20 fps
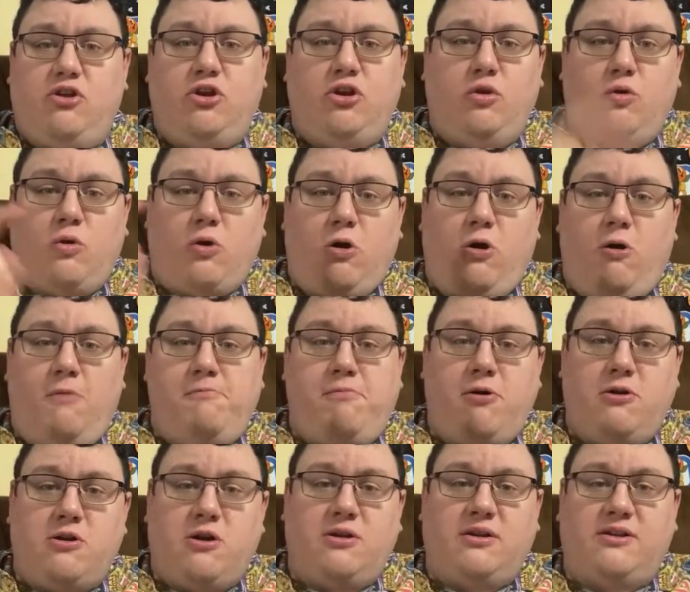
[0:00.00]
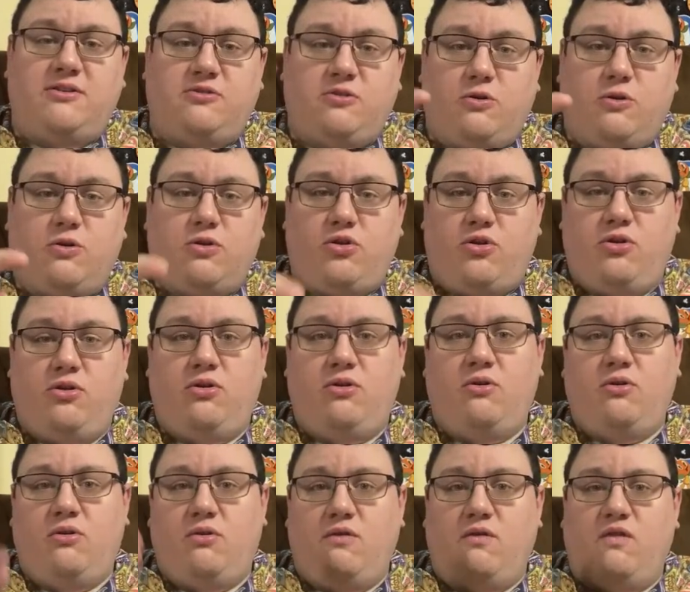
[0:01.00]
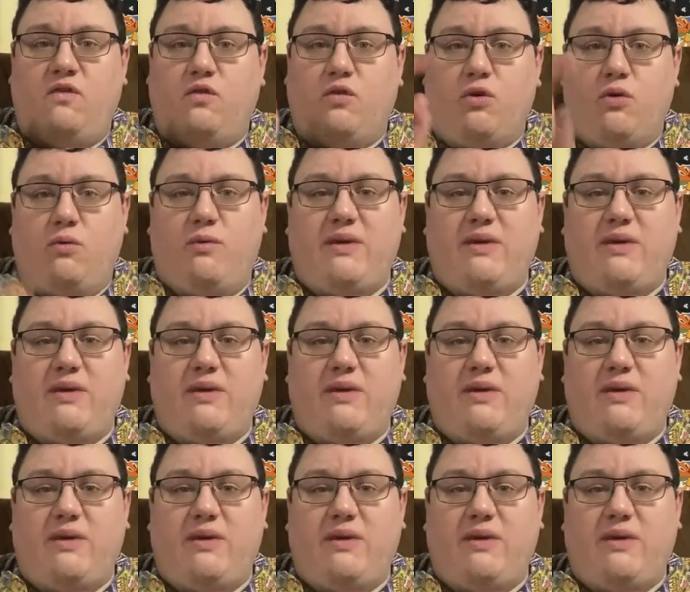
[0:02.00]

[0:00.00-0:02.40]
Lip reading: You were all put on this earth for